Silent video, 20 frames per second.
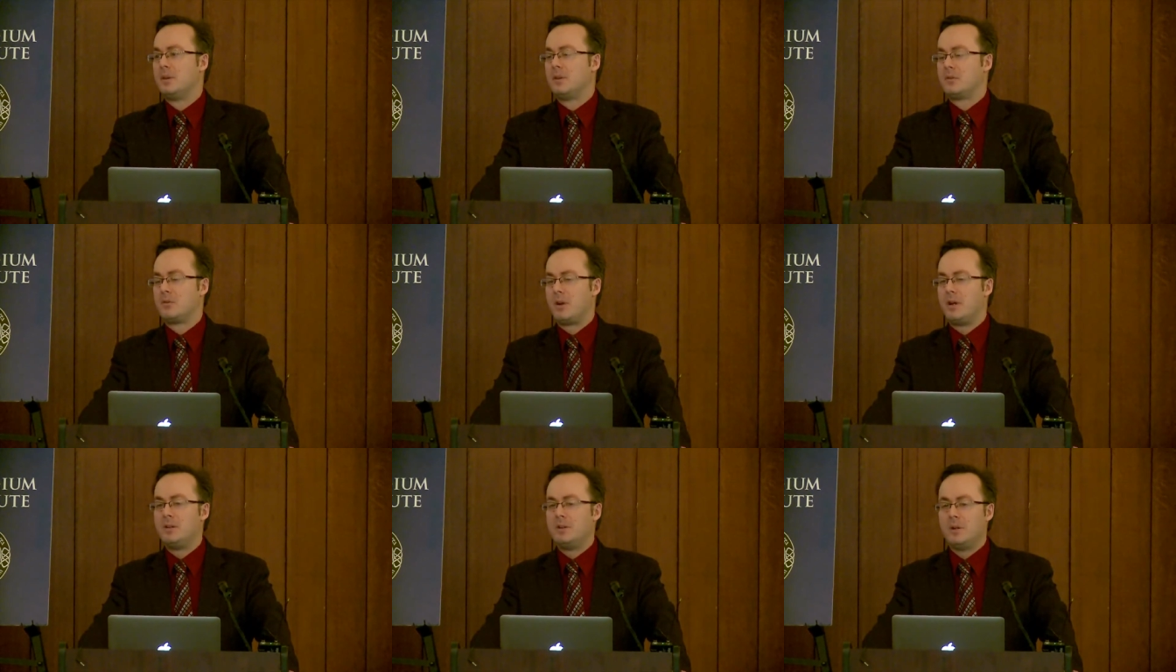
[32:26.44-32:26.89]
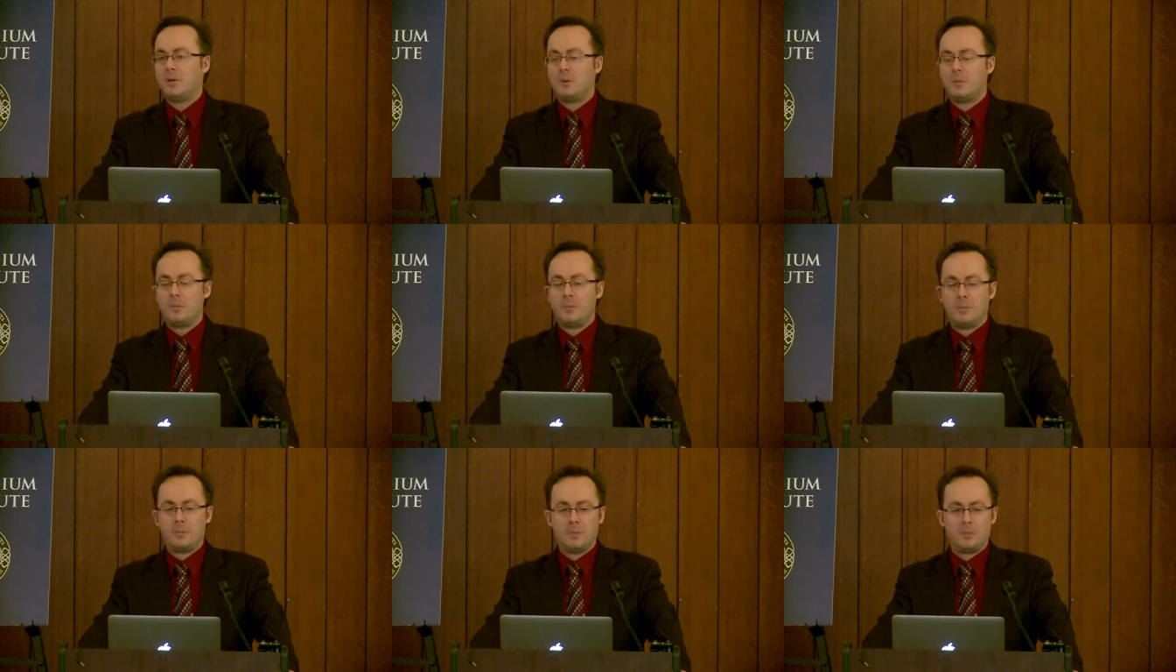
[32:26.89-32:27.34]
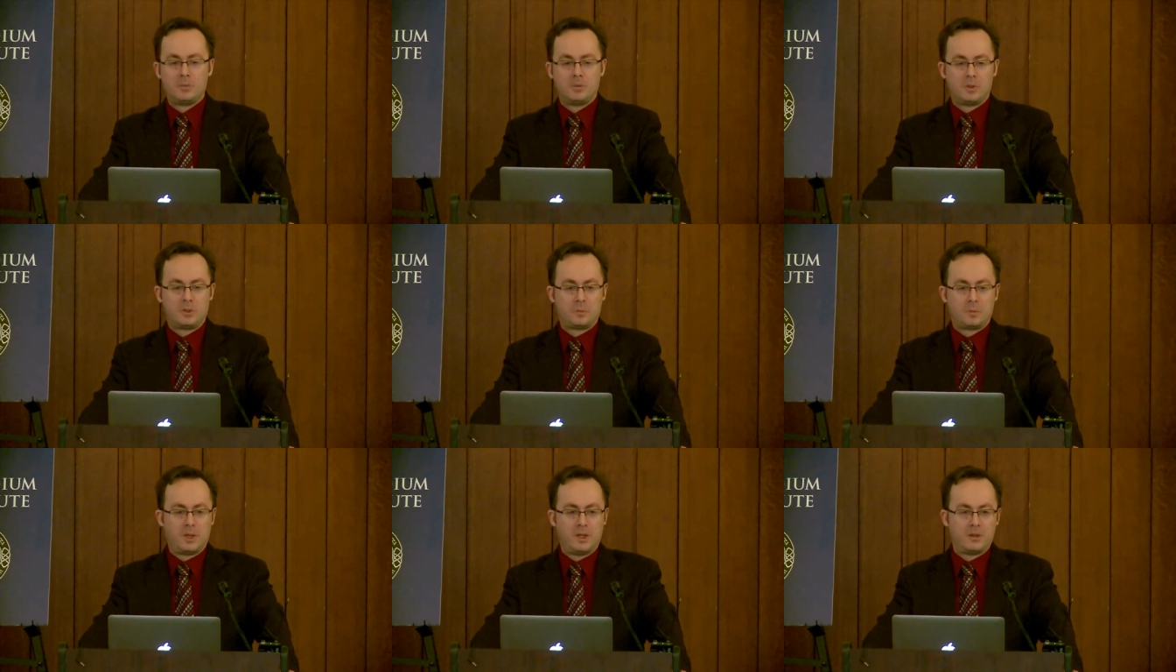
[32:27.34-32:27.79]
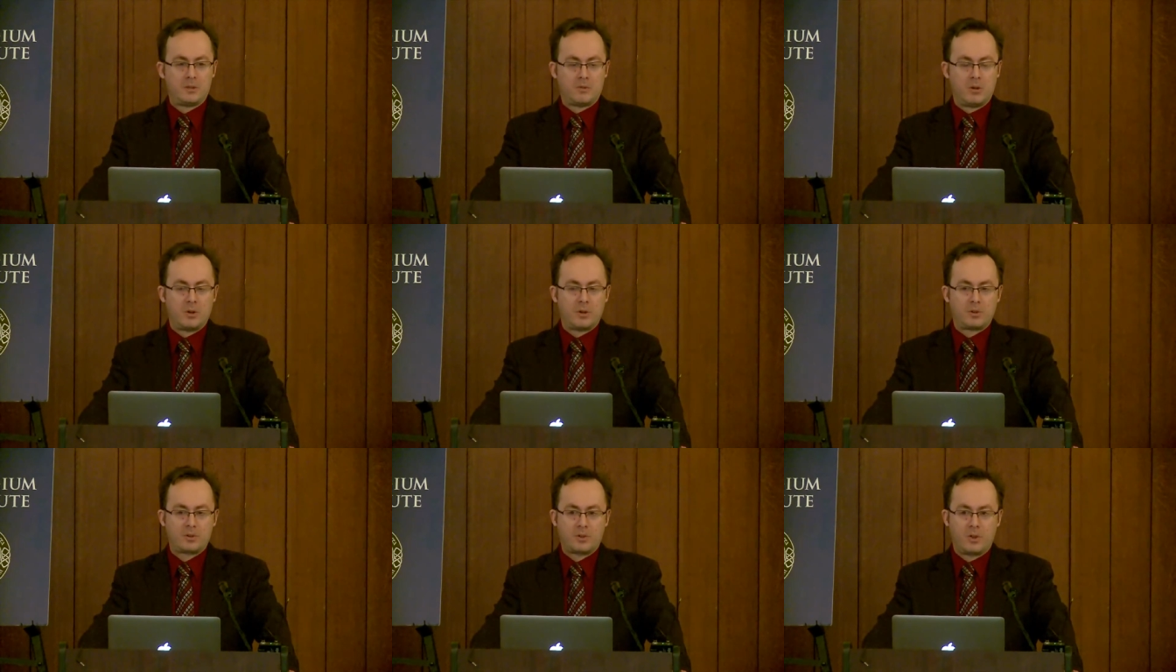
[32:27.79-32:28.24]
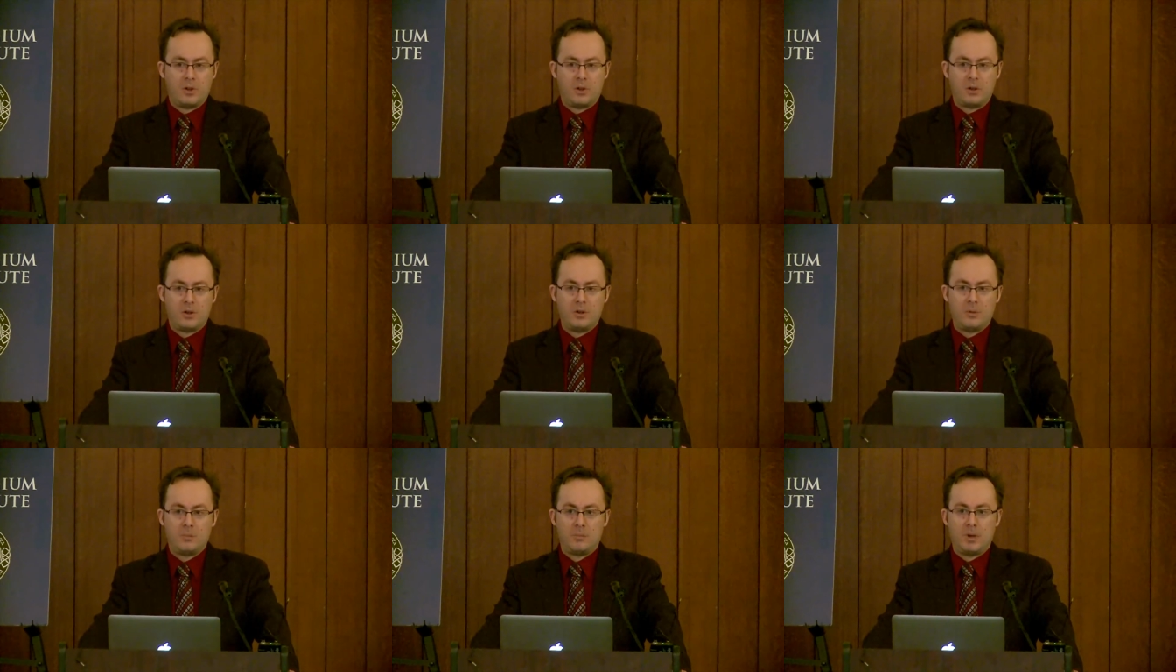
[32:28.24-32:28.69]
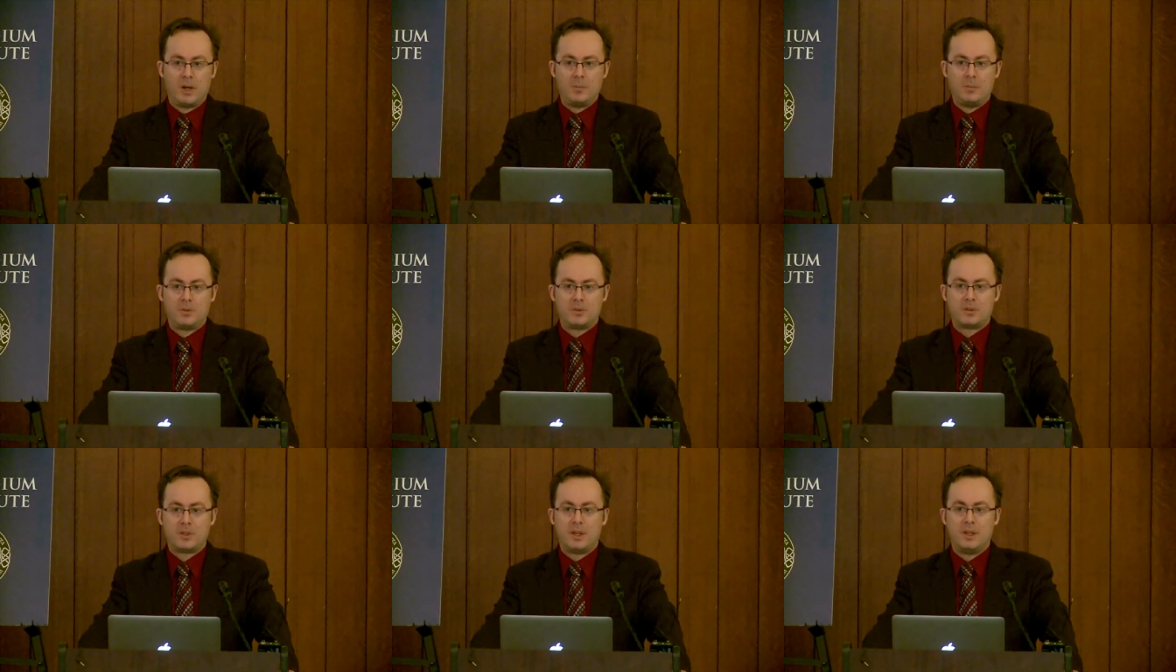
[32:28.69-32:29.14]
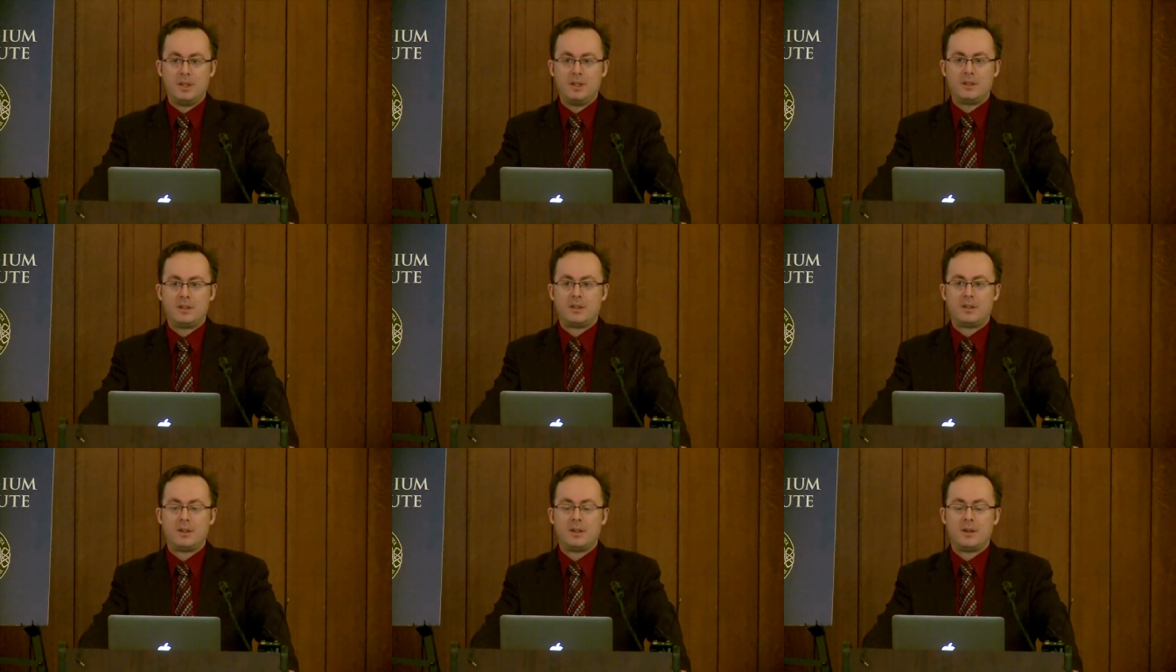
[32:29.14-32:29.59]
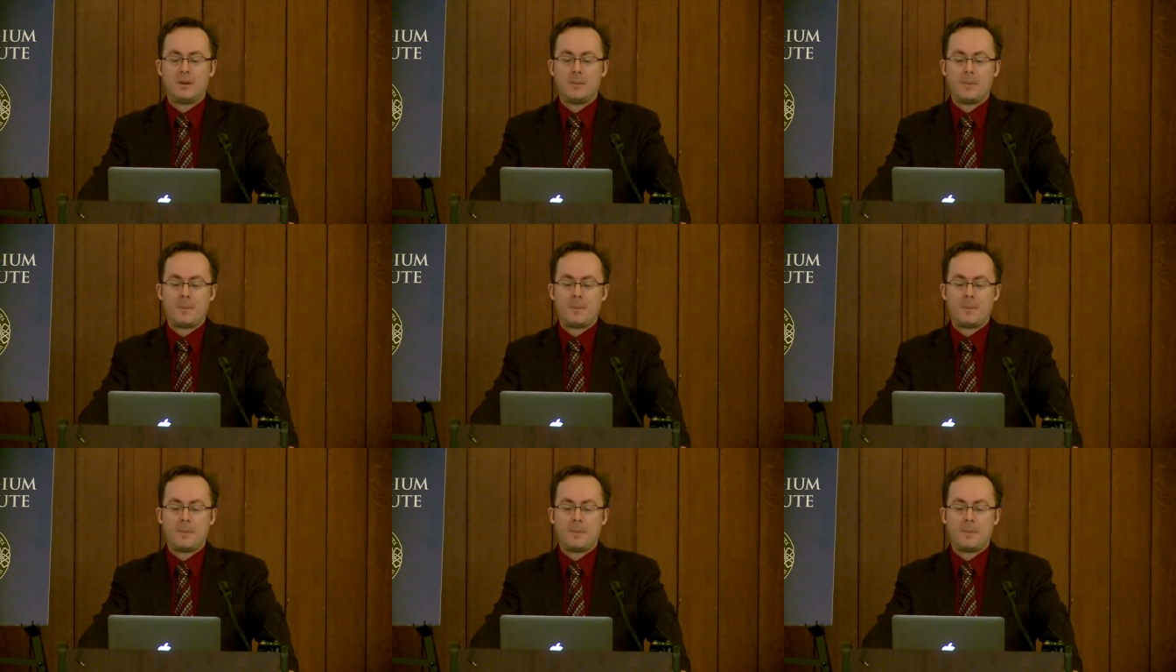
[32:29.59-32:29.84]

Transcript: The radio just played the wrong song by mistake.